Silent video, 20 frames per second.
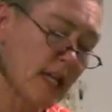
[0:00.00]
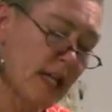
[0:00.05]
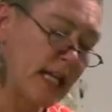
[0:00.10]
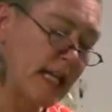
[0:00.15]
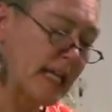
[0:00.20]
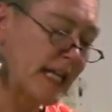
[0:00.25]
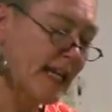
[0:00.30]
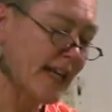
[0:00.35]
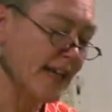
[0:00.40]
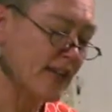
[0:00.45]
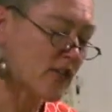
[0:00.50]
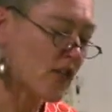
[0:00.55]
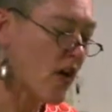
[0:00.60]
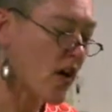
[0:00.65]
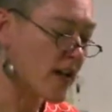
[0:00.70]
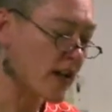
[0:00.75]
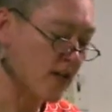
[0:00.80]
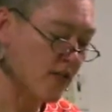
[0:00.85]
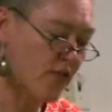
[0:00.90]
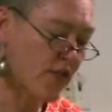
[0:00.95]
eating
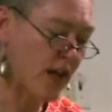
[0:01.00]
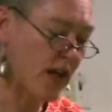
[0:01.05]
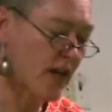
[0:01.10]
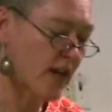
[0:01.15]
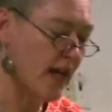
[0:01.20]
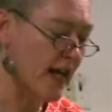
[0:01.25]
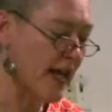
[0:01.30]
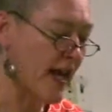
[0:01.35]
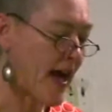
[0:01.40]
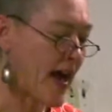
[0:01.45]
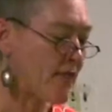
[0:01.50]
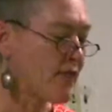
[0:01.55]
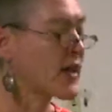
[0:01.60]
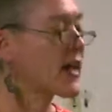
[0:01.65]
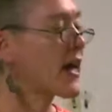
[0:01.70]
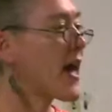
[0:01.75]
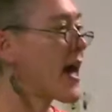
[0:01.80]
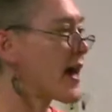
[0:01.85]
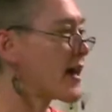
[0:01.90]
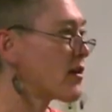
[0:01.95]
exotic fare like
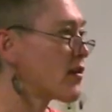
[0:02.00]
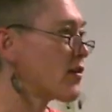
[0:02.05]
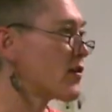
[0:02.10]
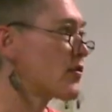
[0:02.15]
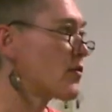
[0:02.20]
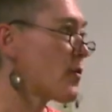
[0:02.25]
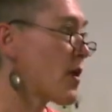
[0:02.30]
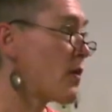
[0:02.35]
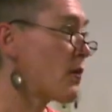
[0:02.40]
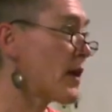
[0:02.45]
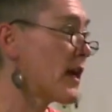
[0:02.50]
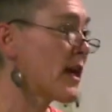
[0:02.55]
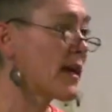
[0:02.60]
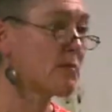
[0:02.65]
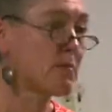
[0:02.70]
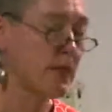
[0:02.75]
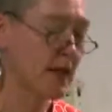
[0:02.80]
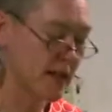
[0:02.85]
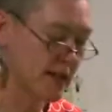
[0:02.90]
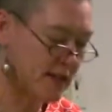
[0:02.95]
avocados while we
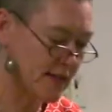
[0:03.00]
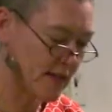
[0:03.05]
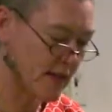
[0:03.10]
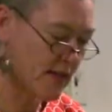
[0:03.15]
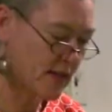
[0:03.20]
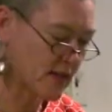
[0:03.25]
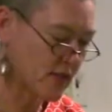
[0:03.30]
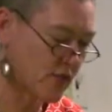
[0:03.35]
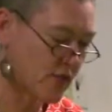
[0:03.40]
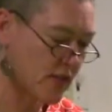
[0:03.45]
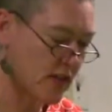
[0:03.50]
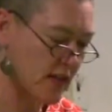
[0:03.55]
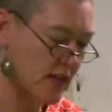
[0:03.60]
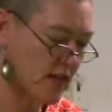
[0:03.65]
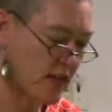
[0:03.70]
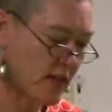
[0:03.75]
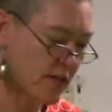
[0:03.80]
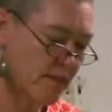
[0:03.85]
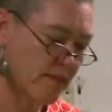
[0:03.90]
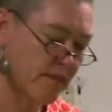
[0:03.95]
had pig's tails for
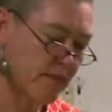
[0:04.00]
dinner.